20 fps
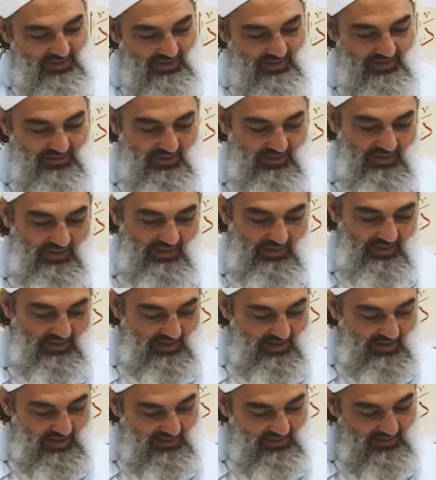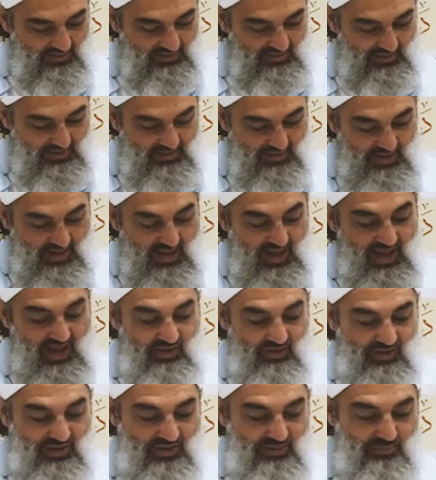So, and he said, "How
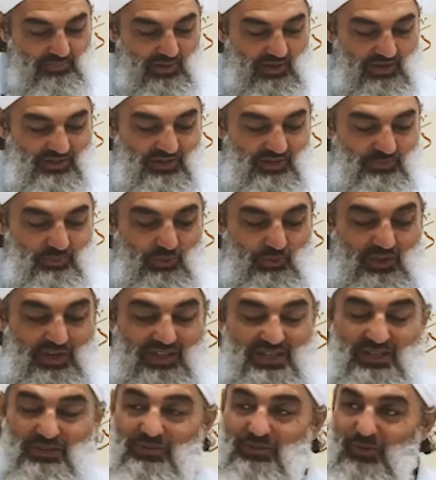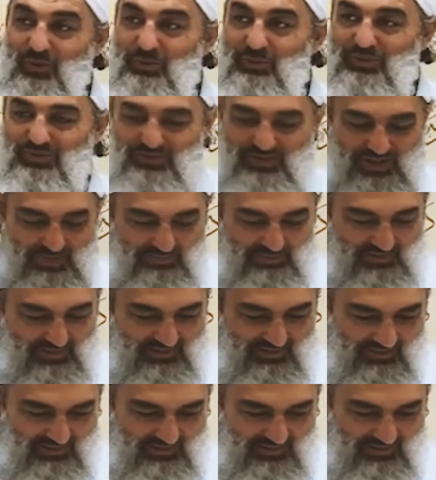do I compose the book in the form of chapters?"